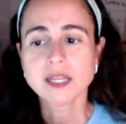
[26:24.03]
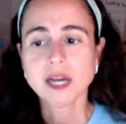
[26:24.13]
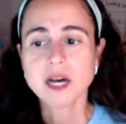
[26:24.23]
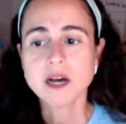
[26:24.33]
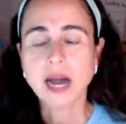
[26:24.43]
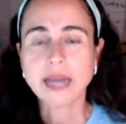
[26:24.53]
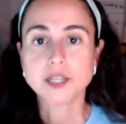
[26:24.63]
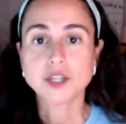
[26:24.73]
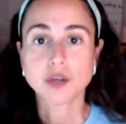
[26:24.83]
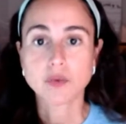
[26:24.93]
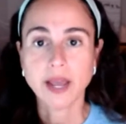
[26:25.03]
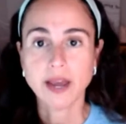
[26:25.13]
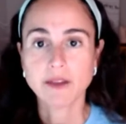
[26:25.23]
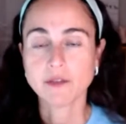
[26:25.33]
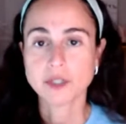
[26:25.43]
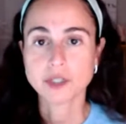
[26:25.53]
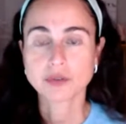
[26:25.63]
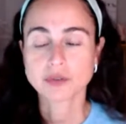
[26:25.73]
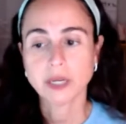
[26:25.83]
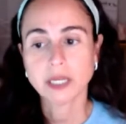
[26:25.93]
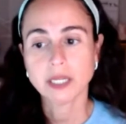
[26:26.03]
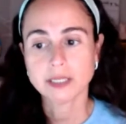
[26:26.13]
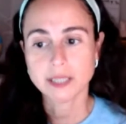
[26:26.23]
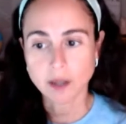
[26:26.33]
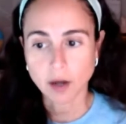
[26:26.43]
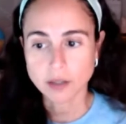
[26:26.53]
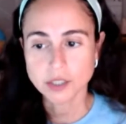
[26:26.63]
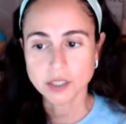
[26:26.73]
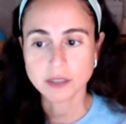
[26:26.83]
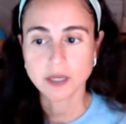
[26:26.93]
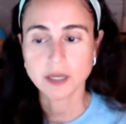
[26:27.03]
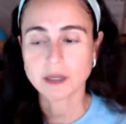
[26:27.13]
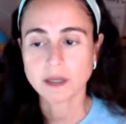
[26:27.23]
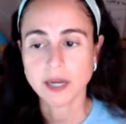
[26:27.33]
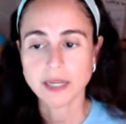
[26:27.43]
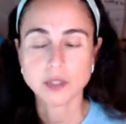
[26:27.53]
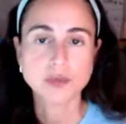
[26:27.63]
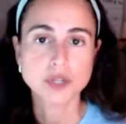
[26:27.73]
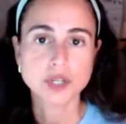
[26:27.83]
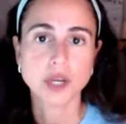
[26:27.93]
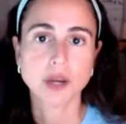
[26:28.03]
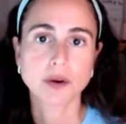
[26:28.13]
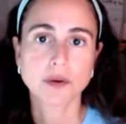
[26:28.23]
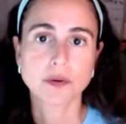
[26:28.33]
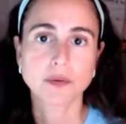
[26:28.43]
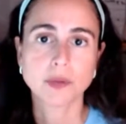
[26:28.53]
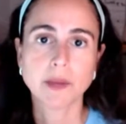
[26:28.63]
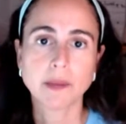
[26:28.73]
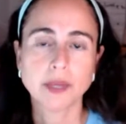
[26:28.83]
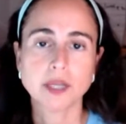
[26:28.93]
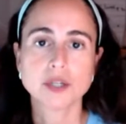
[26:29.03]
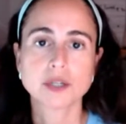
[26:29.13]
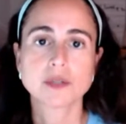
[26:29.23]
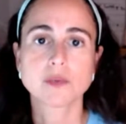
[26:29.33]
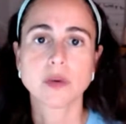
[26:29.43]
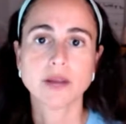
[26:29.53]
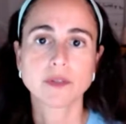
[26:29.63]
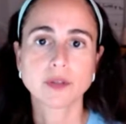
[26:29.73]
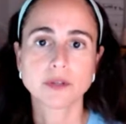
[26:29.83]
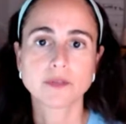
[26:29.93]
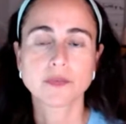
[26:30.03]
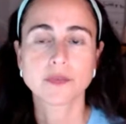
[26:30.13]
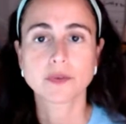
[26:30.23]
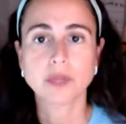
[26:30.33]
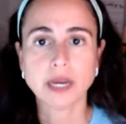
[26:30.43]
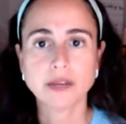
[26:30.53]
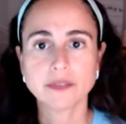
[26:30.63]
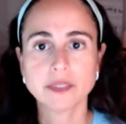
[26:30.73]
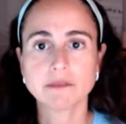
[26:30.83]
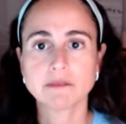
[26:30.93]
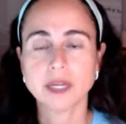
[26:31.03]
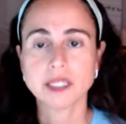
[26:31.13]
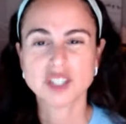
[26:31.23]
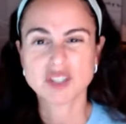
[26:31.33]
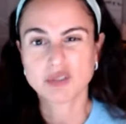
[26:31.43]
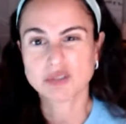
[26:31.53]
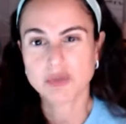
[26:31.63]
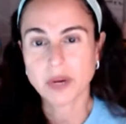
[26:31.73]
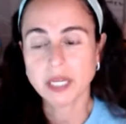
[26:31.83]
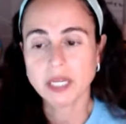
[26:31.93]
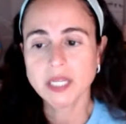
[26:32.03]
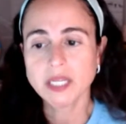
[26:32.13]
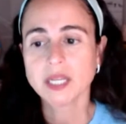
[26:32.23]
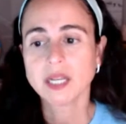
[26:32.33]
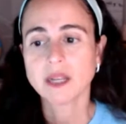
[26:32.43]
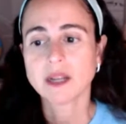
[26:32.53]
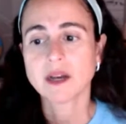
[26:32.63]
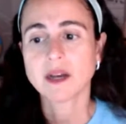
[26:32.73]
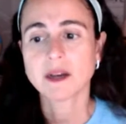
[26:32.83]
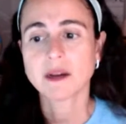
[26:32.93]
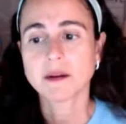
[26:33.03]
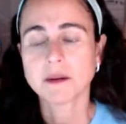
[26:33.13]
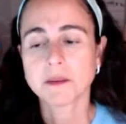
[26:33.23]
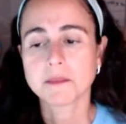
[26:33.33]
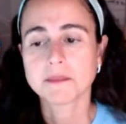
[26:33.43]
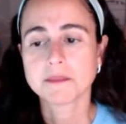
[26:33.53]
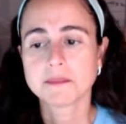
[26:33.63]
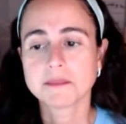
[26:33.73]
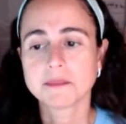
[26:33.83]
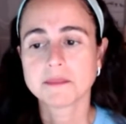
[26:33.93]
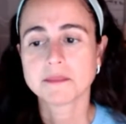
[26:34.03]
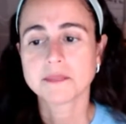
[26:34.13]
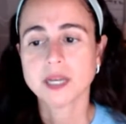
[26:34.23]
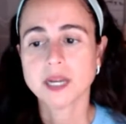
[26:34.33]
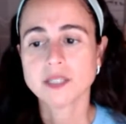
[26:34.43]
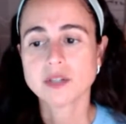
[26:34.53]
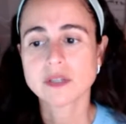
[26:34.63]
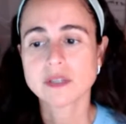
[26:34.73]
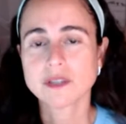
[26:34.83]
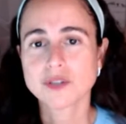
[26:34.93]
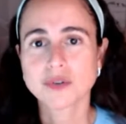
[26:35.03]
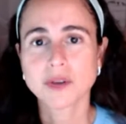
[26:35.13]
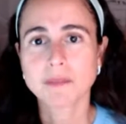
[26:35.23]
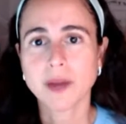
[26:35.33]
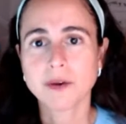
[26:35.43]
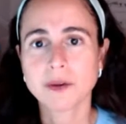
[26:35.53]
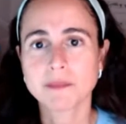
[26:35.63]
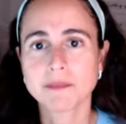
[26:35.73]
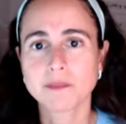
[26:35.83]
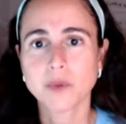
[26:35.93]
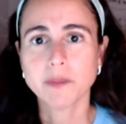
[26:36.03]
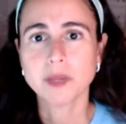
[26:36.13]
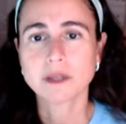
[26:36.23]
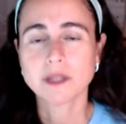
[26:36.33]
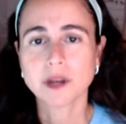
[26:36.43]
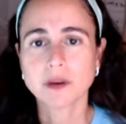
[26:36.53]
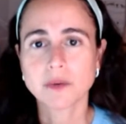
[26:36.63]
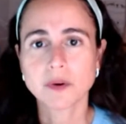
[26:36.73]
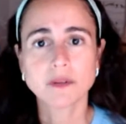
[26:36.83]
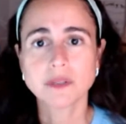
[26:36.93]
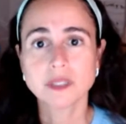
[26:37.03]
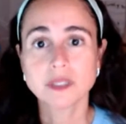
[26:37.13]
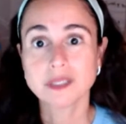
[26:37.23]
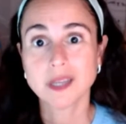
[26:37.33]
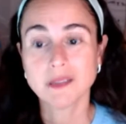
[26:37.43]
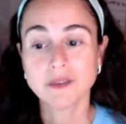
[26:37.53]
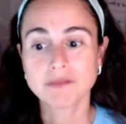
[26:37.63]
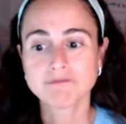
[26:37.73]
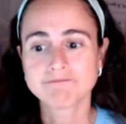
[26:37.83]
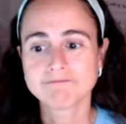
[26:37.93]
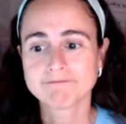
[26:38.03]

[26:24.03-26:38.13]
I don't have official training in psychology. I do share with my patients what I've learned through life and additional training. Um, and I just enjoy empowering women. We're all in this together.